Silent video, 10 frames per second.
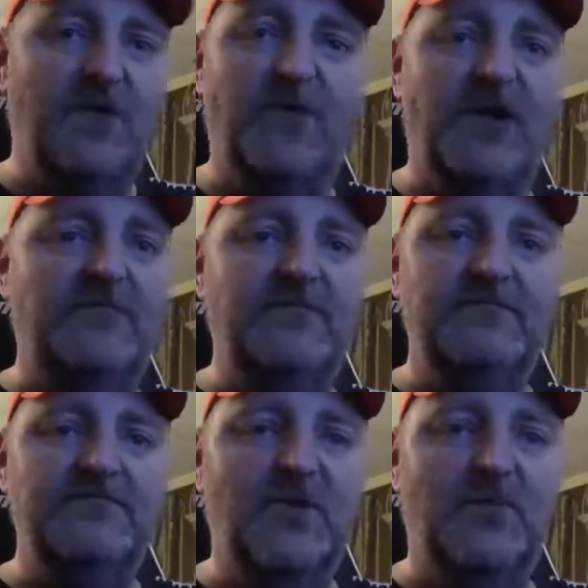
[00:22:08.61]
No
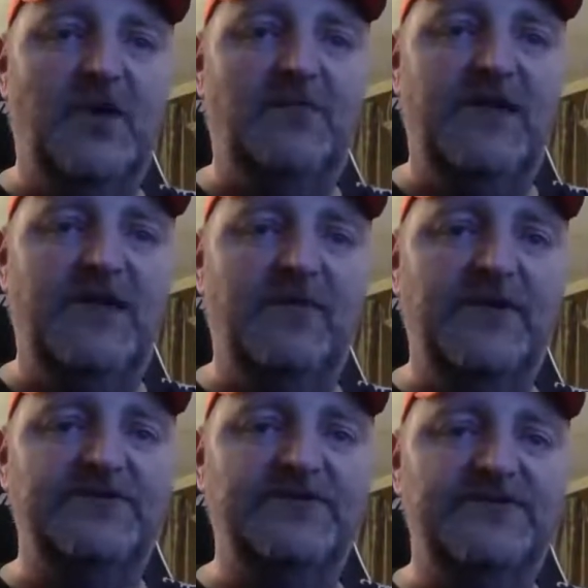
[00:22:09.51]
problem. No problem, Mike. I'll
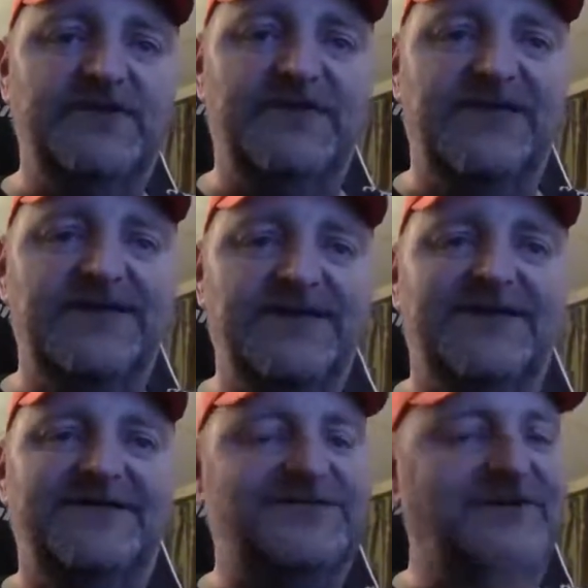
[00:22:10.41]
make sure to say that.
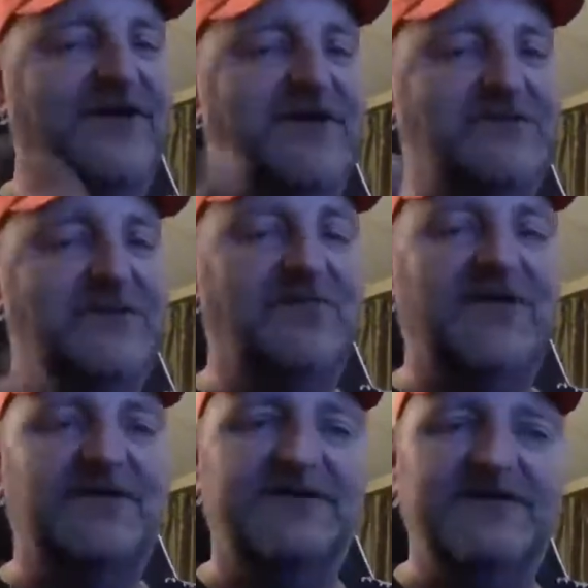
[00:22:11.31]
Sorry, I do
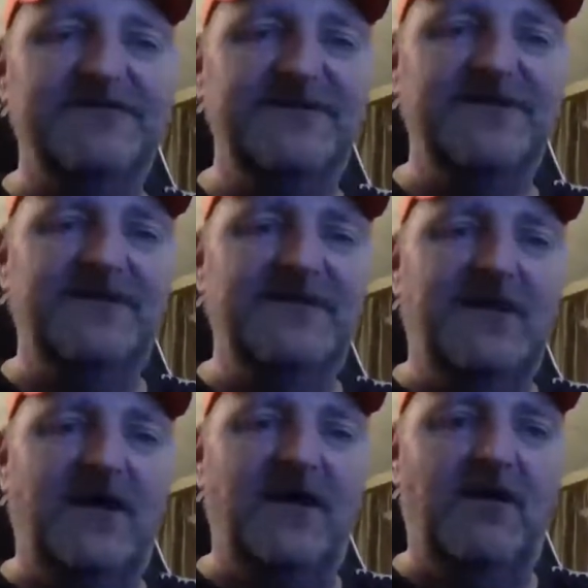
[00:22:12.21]
apologize.
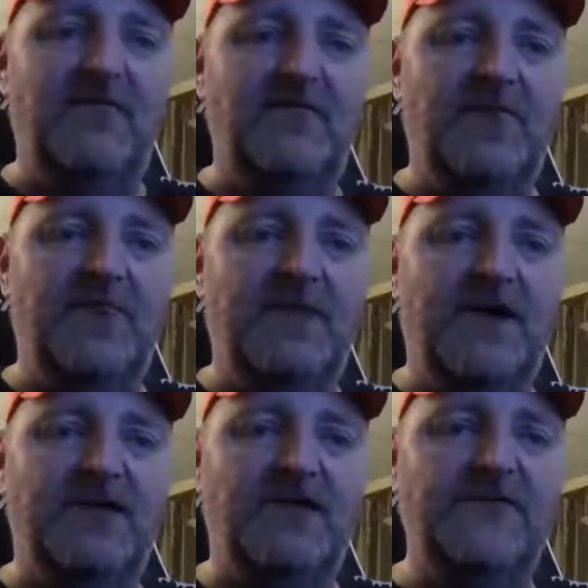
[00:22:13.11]
I don't
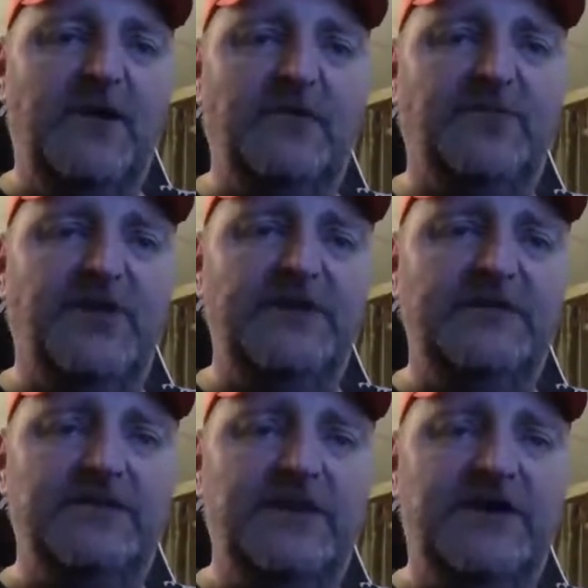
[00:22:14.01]
know if you ever played
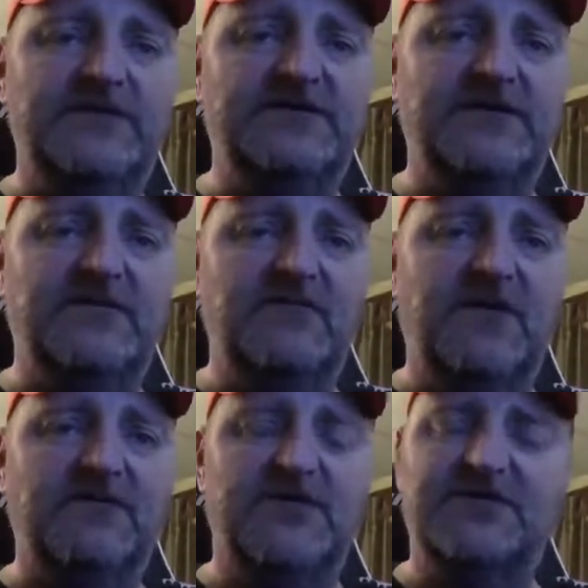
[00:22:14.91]
it or not,
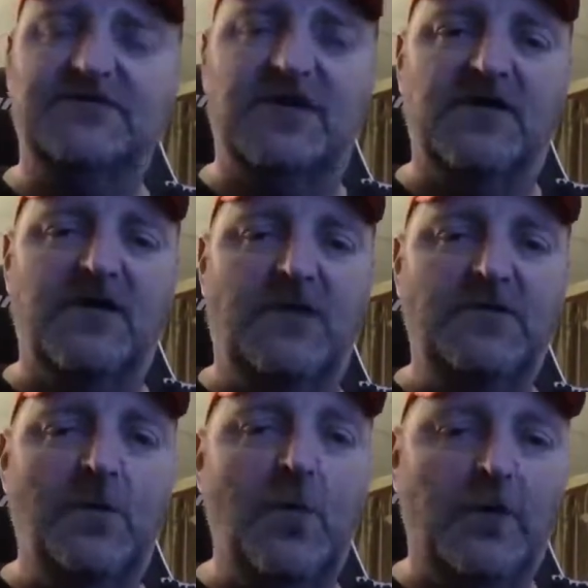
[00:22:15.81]
Mike, but it's
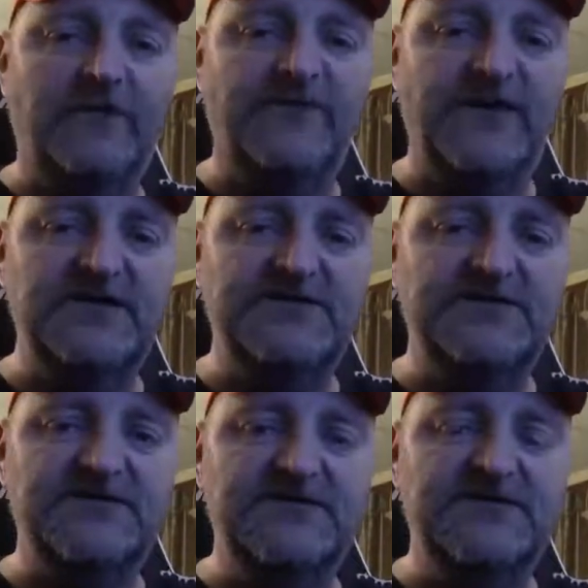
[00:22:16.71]
called
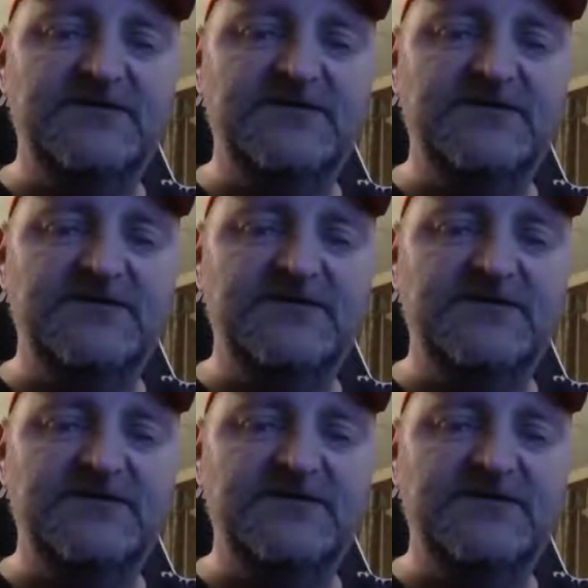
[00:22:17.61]
Warface.